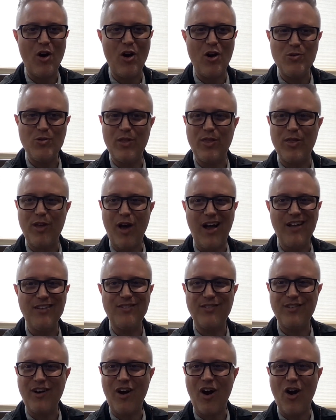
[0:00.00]
own
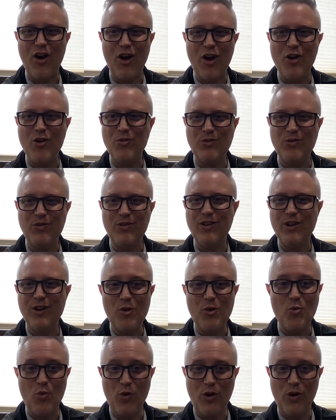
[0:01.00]
thoughts and our own
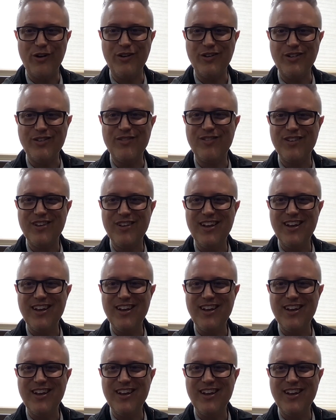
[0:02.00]
words